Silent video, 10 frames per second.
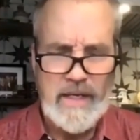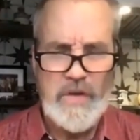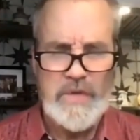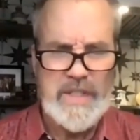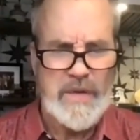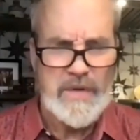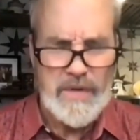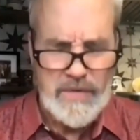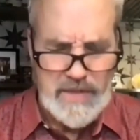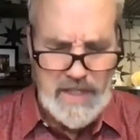who, who,
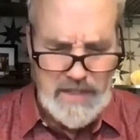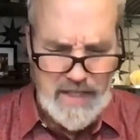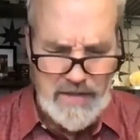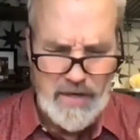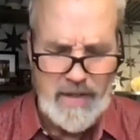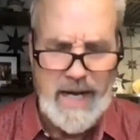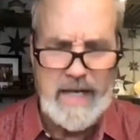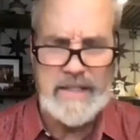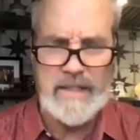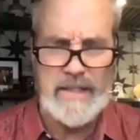who
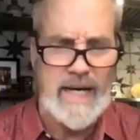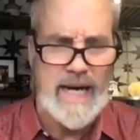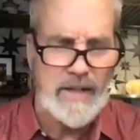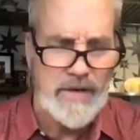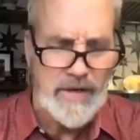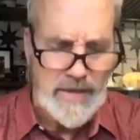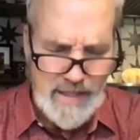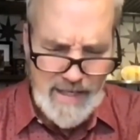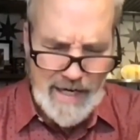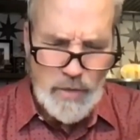decentralized the dollar
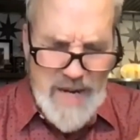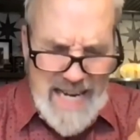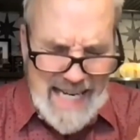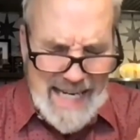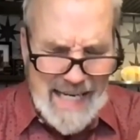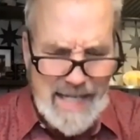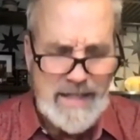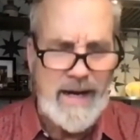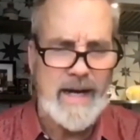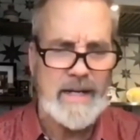and weaken it,
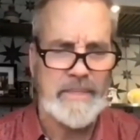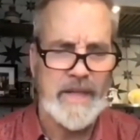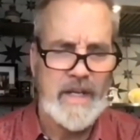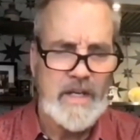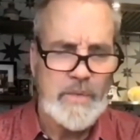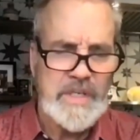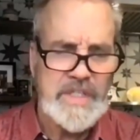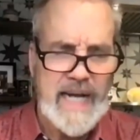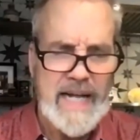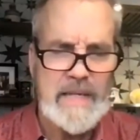God. We
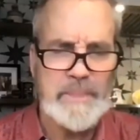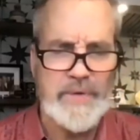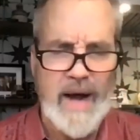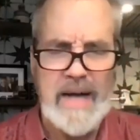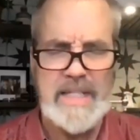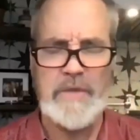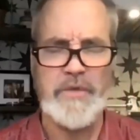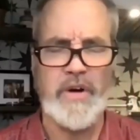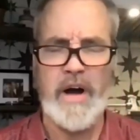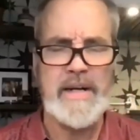stand in proxy
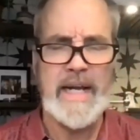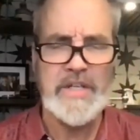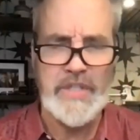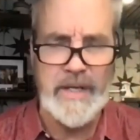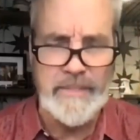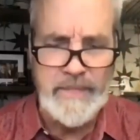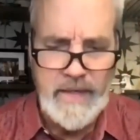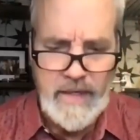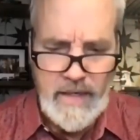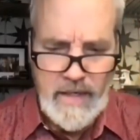for our nation
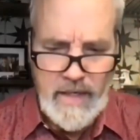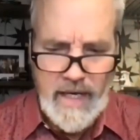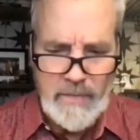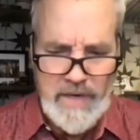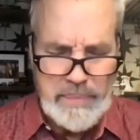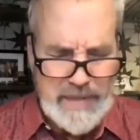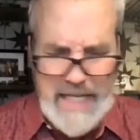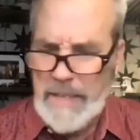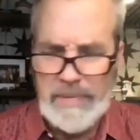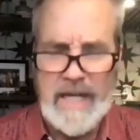and we
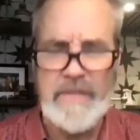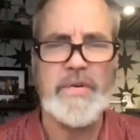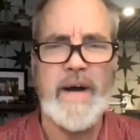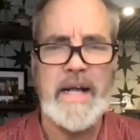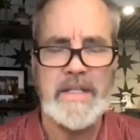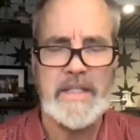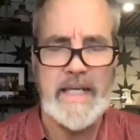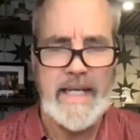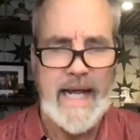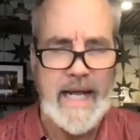plead the blood of Christ
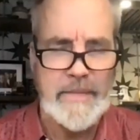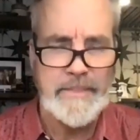today.